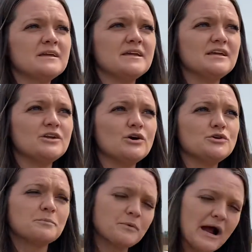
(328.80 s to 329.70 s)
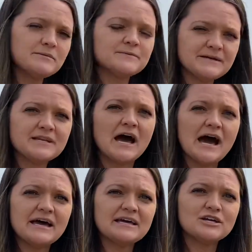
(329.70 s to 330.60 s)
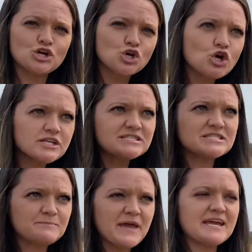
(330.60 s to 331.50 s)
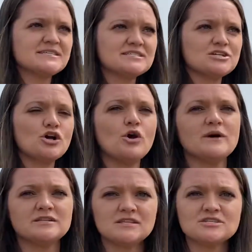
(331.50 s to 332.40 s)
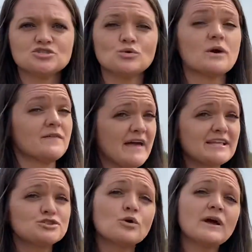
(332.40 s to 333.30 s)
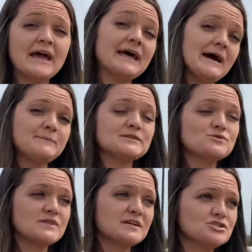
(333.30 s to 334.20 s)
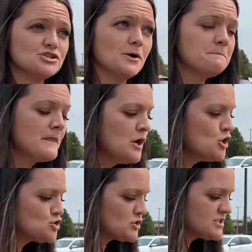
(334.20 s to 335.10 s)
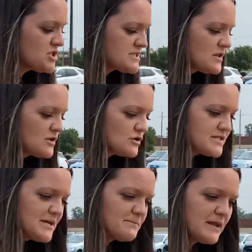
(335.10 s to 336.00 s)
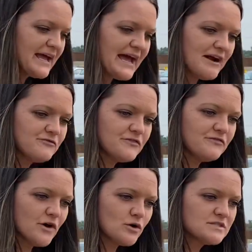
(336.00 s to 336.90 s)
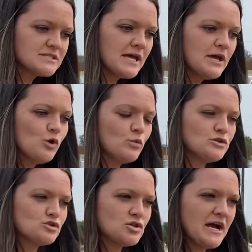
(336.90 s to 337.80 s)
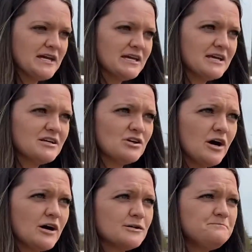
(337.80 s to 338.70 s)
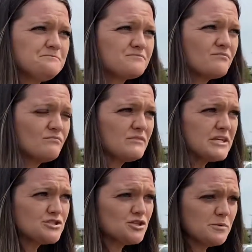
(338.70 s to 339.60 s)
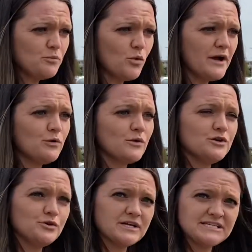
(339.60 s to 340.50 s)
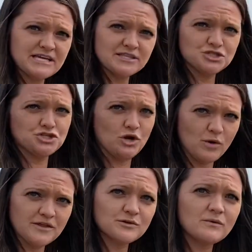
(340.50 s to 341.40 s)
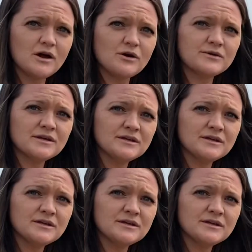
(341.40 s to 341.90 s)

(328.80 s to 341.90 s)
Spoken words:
you know, you're probably not in a good space to go into the store, and that's okay. It happens with us too. So that's just a little tip that I have for folks when you're trying to get a dog to the point where you can take the show on the road.